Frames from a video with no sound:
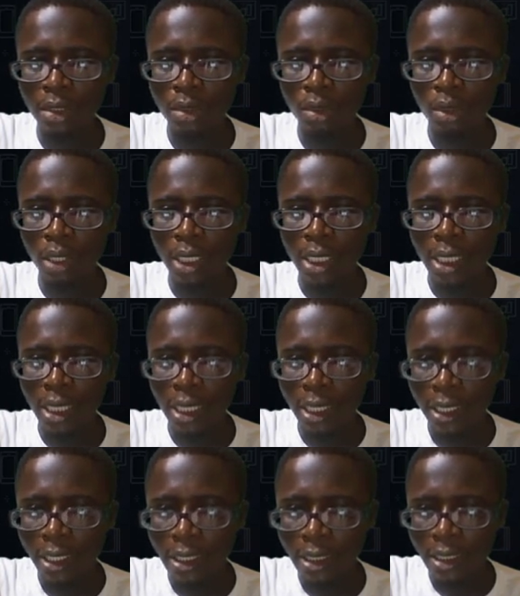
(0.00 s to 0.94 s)
So
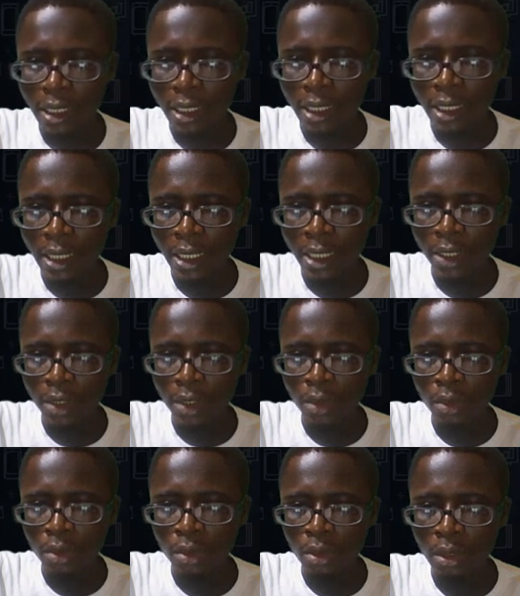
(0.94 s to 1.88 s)
it's either
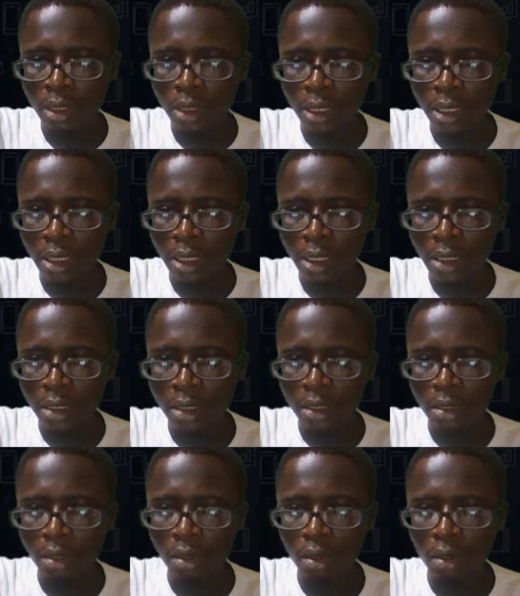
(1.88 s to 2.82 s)
use
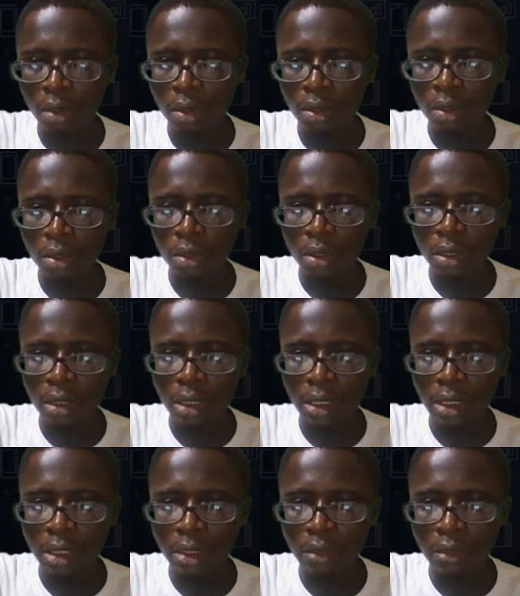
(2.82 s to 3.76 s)
this or use
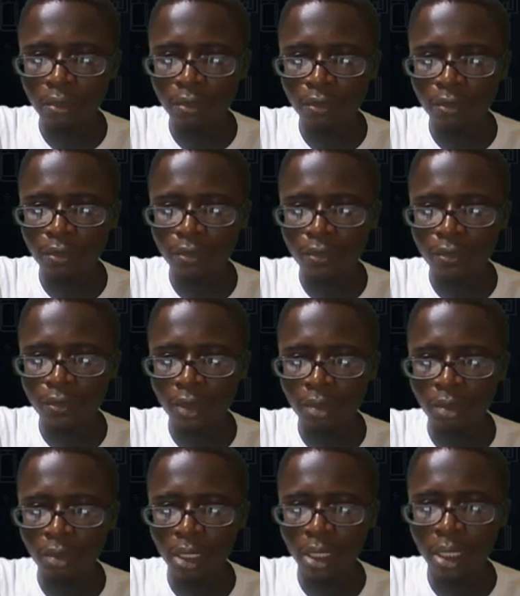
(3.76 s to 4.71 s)
this
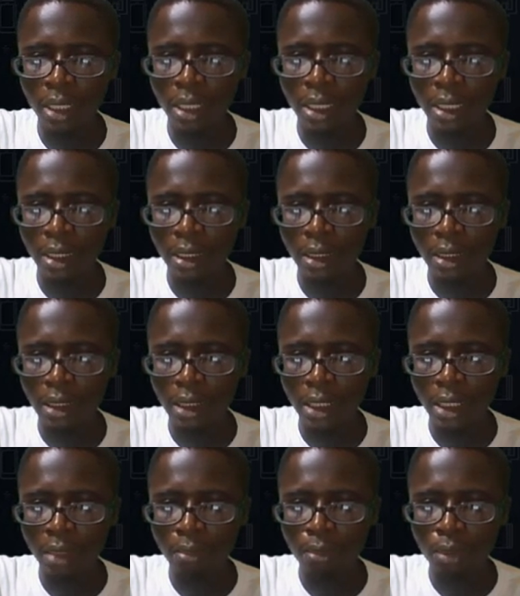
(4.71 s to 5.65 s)
formula.
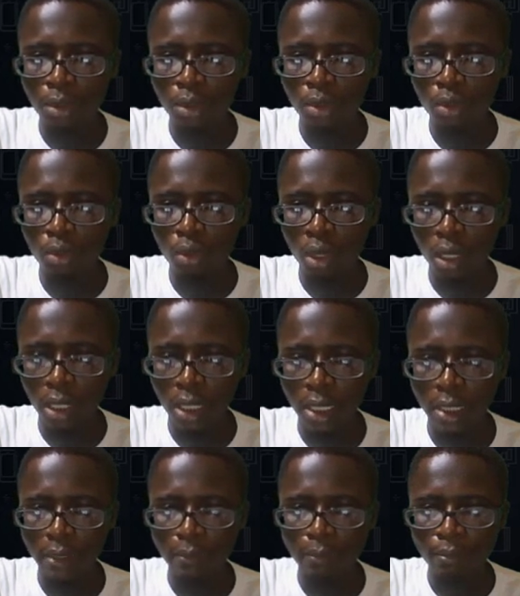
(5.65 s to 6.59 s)
They both
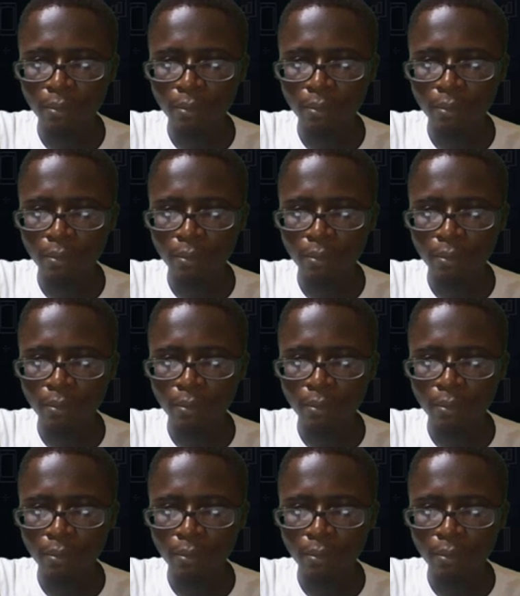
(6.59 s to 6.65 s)
work,